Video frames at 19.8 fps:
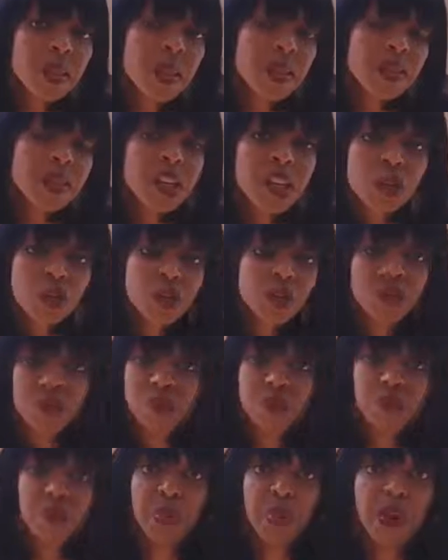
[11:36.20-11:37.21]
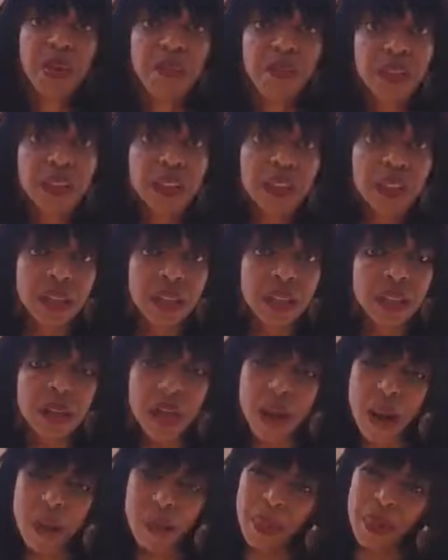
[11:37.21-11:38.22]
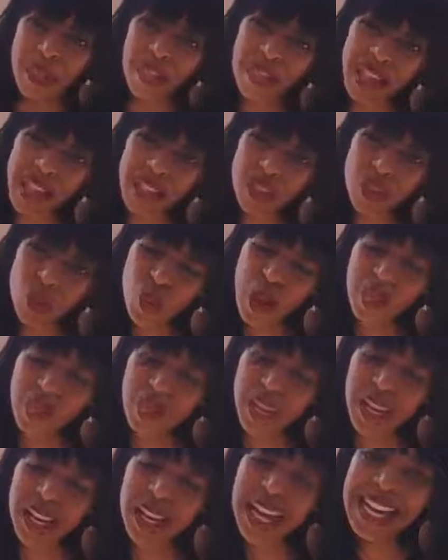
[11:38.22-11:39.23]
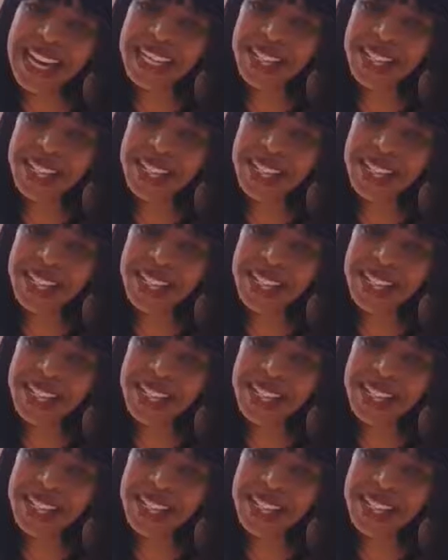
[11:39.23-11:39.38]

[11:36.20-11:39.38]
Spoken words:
things that are doing perfectly, but this one thing